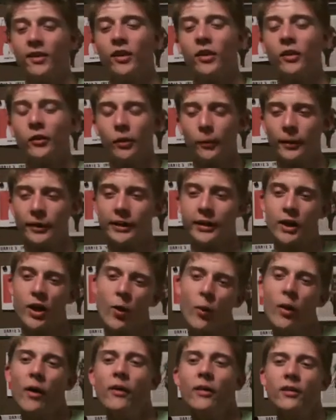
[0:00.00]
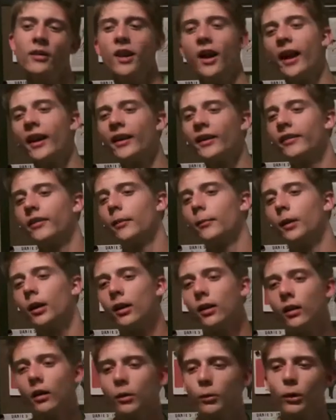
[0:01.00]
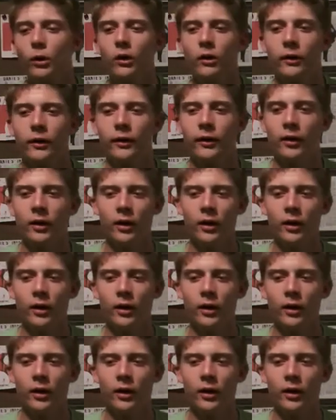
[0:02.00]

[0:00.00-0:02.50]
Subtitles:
So I'm like, you know what, I'm gonna set my alarm early.